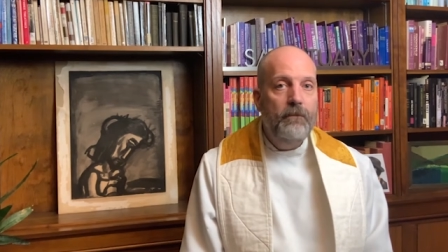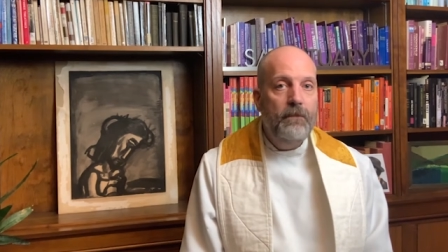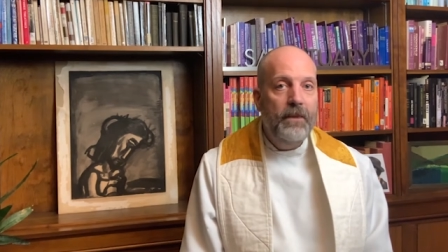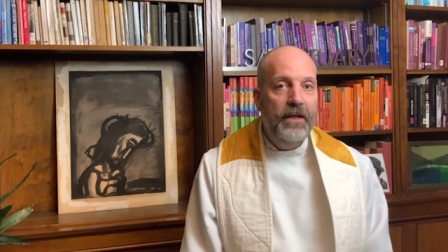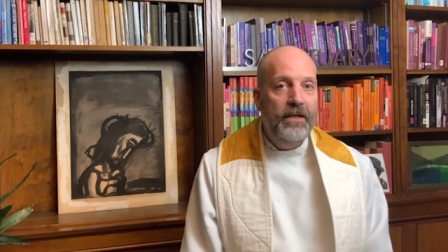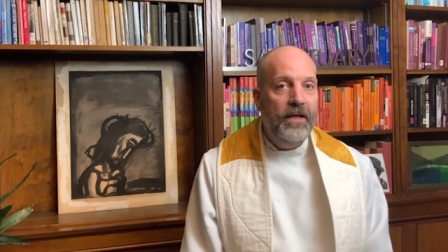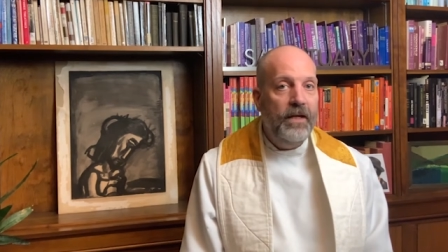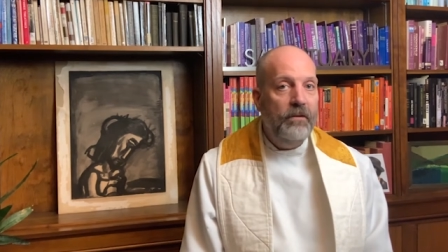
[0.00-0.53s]

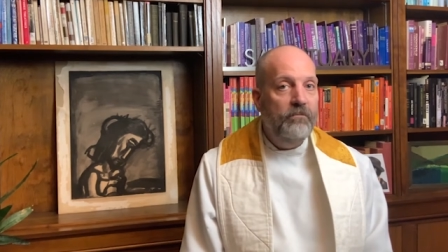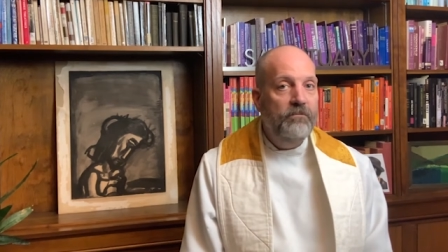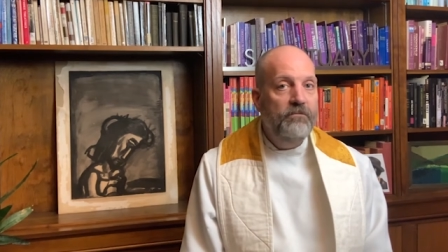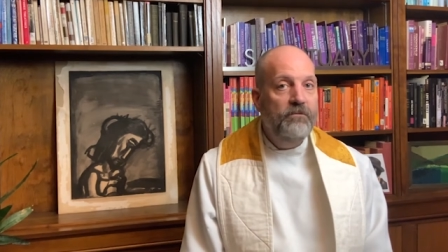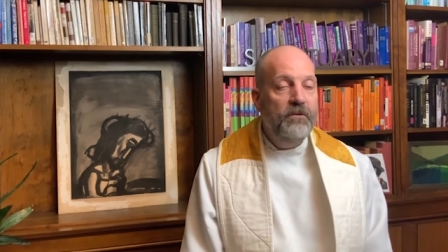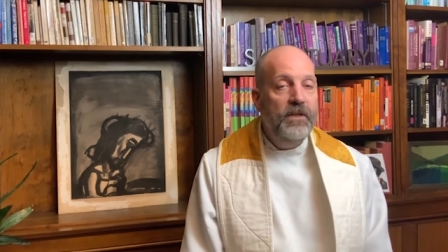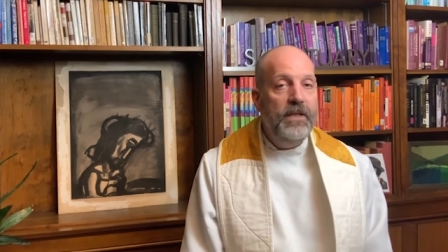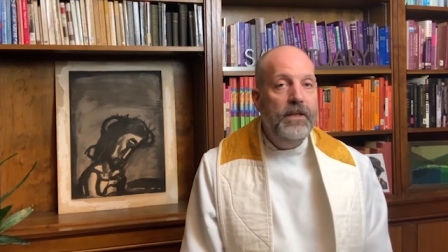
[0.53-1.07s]
and I am
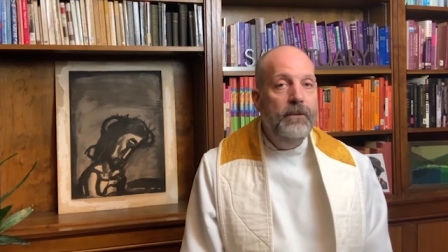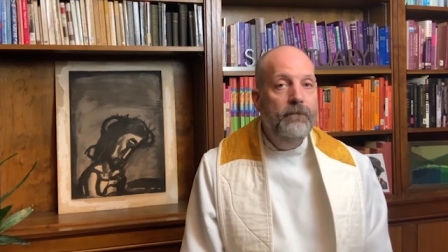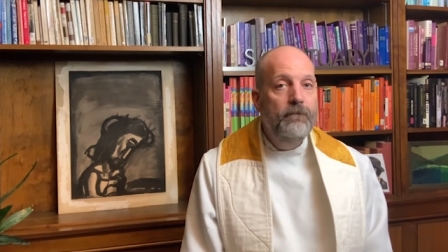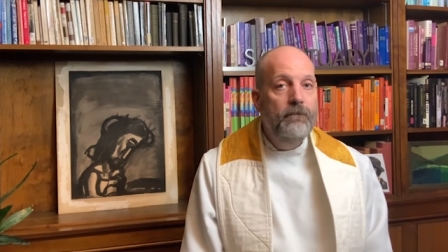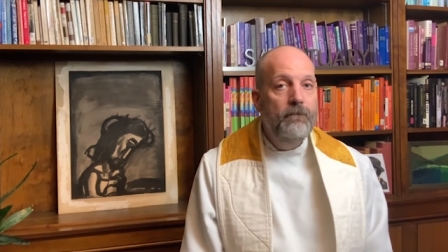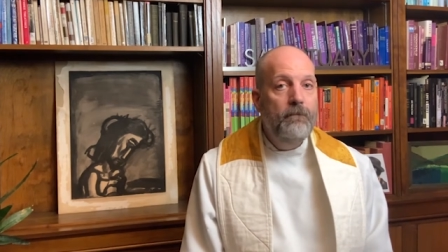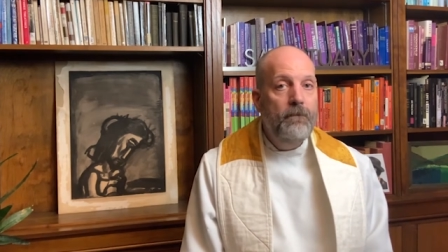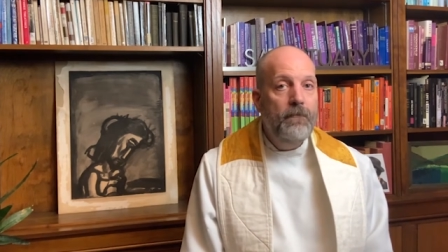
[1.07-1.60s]
free
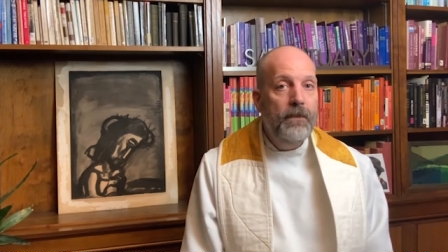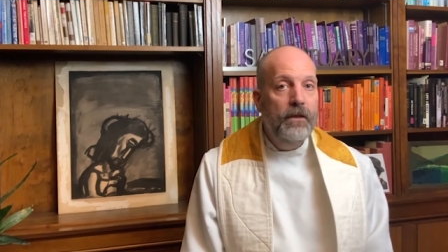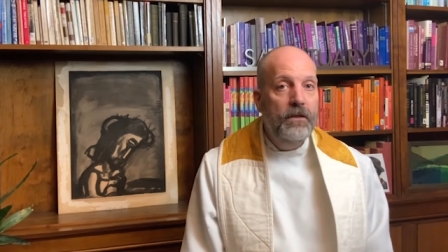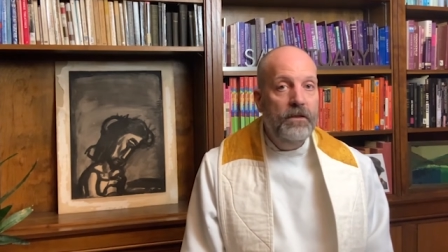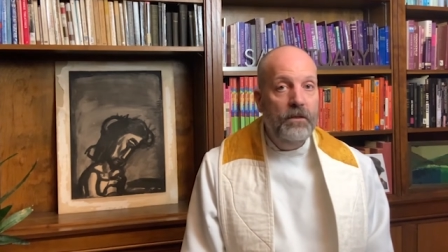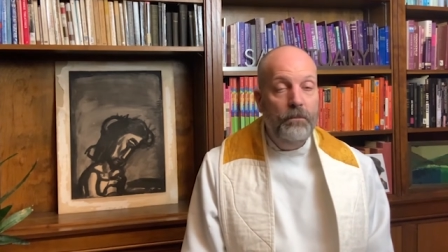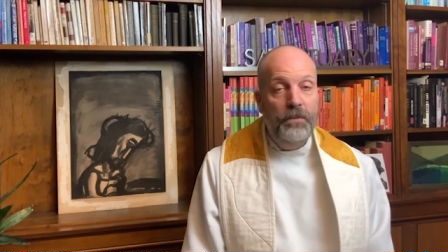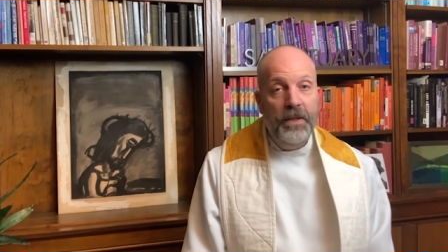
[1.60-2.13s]

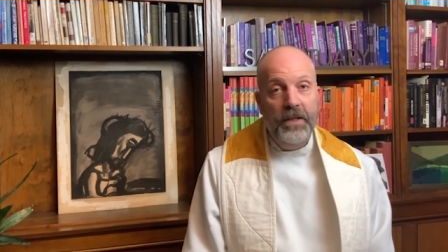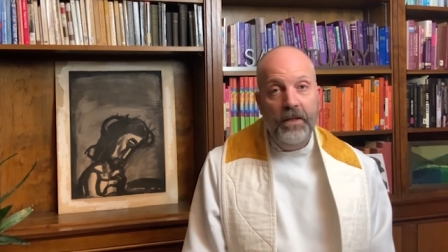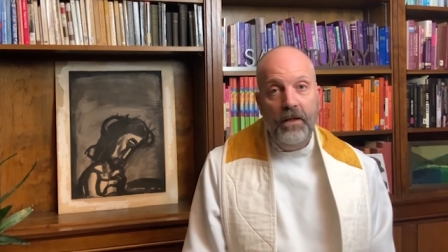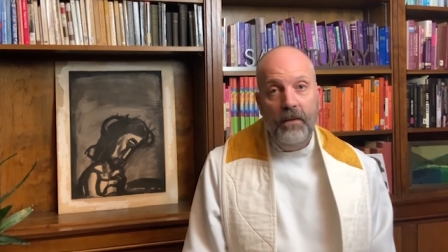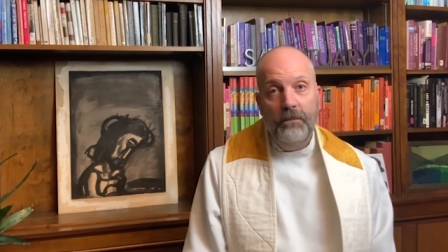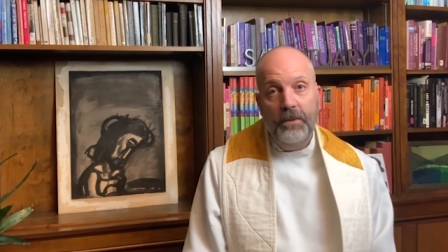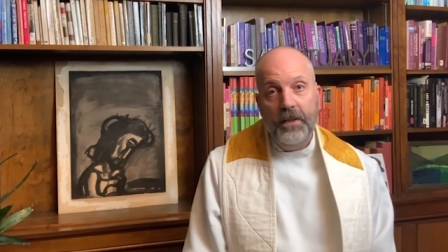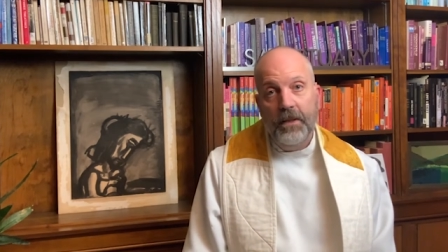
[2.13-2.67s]
to pick it
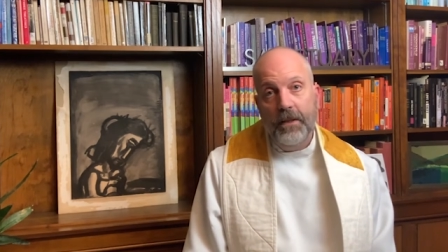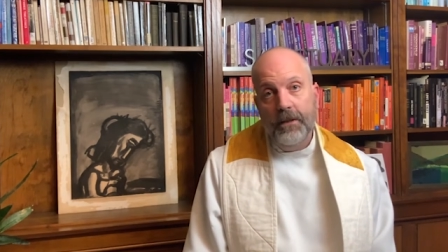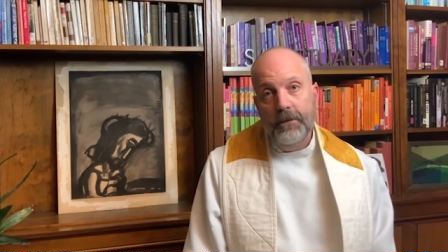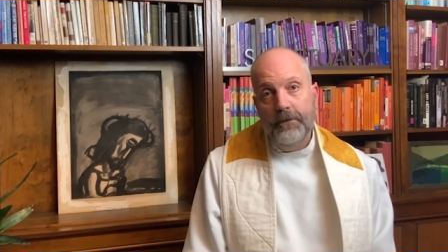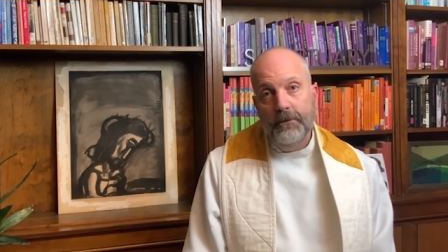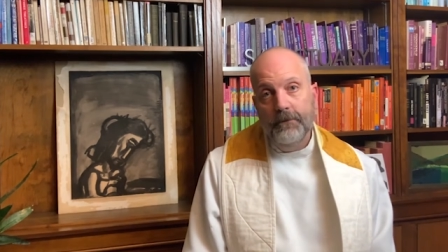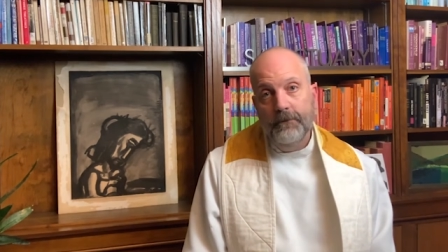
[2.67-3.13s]
up again.